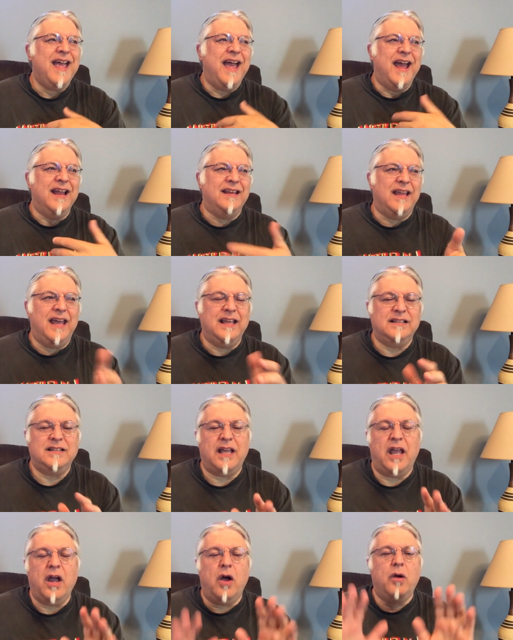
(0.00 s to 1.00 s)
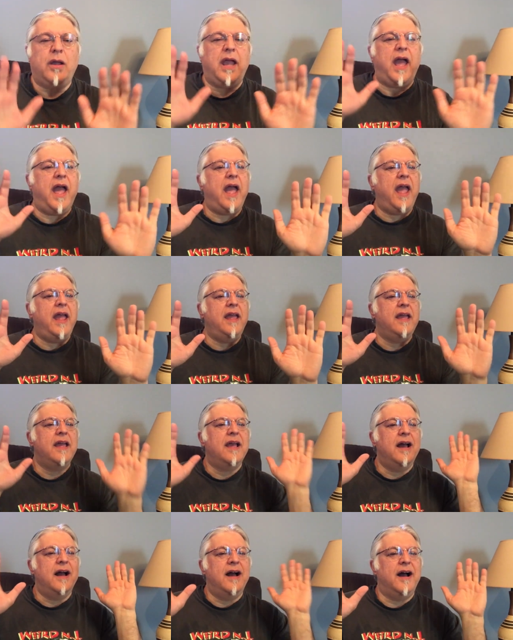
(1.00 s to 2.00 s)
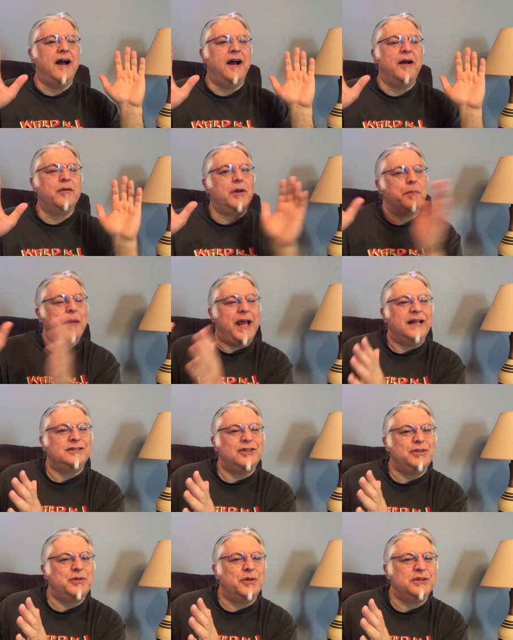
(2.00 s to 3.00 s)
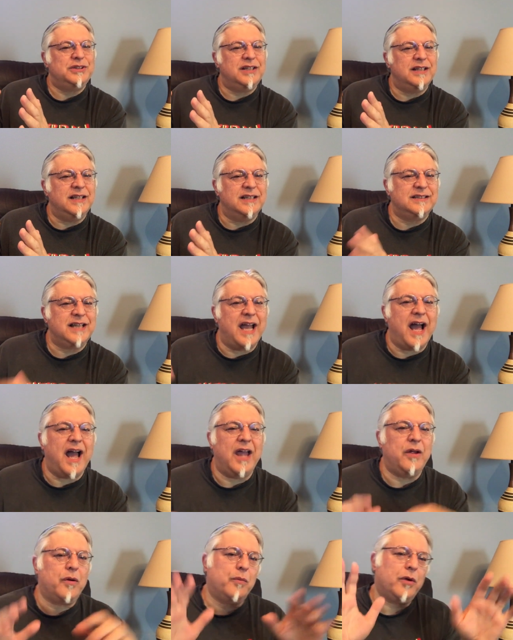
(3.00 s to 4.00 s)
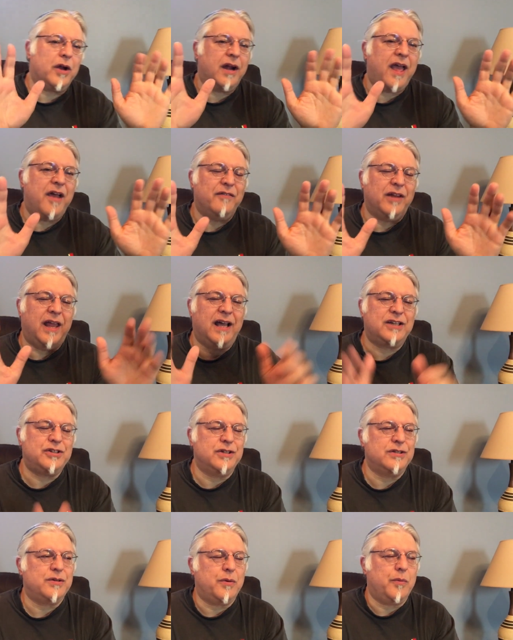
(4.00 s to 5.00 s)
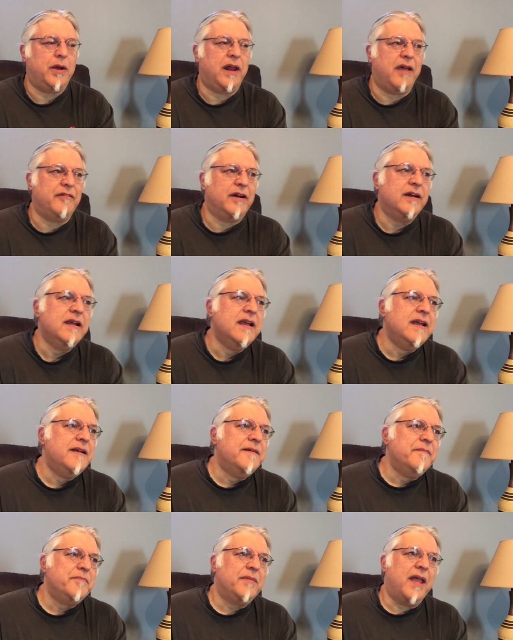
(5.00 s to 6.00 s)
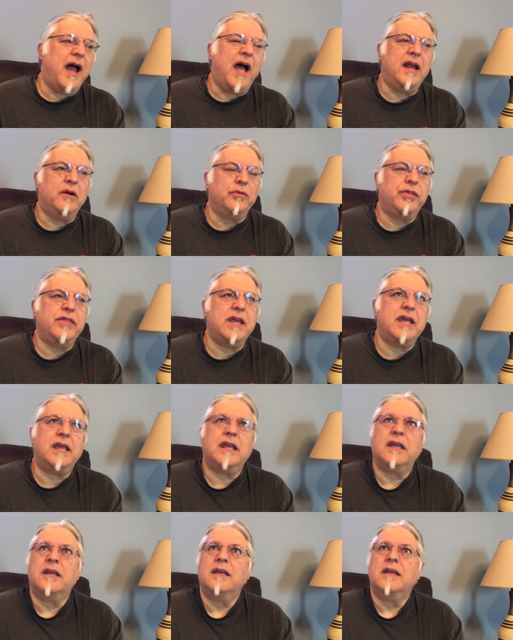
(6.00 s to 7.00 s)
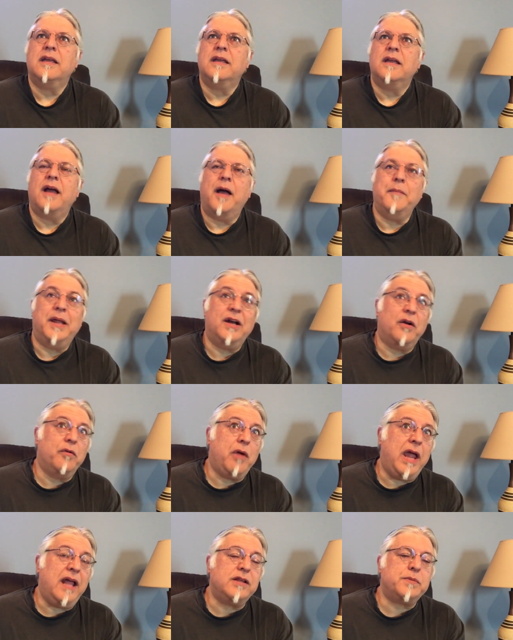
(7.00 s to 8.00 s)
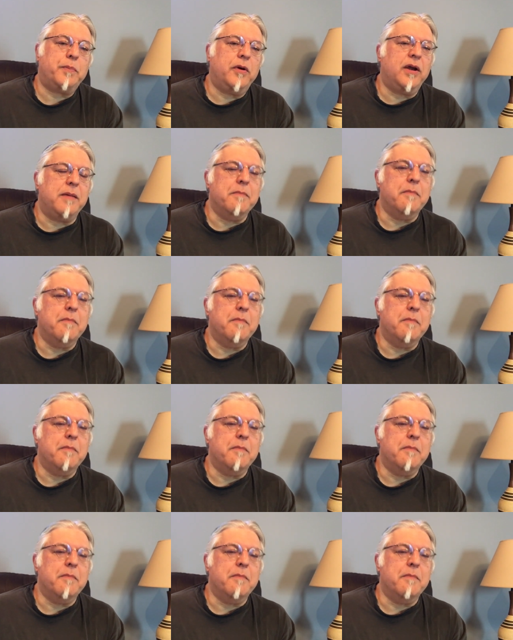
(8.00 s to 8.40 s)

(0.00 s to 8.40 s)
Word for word: and they say, okay, I'm going to pass the torch to this guy, or we're going to have elections or whatever. Now, I don't think, I mean, Iran's pretty